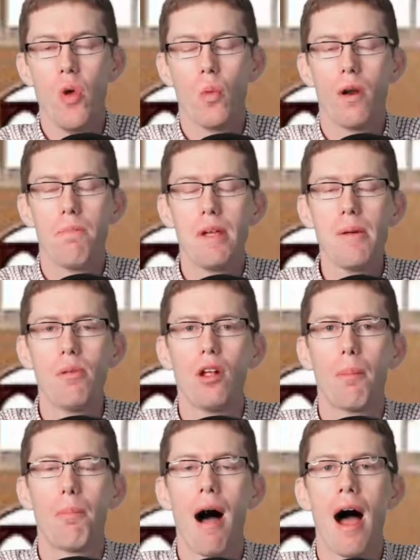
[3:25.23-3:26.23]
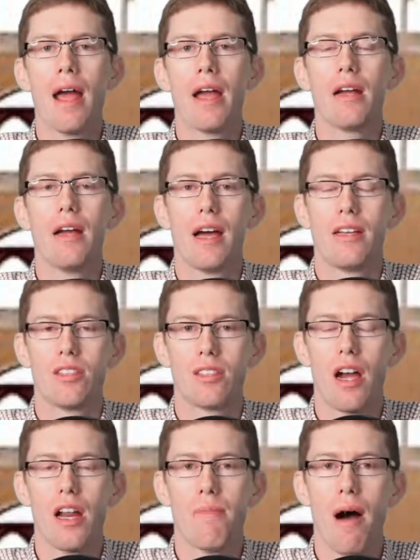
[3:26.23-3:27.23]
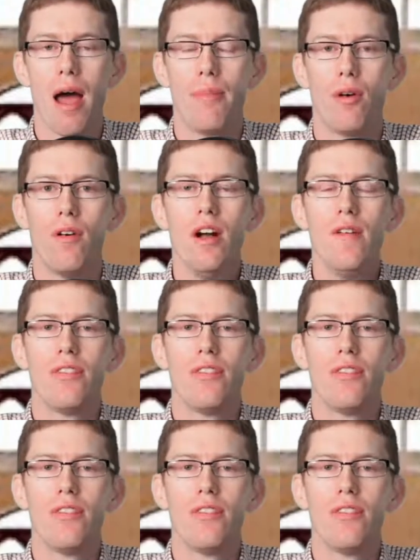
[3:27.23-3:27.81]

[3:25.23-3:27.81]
When people are buying a study Bible,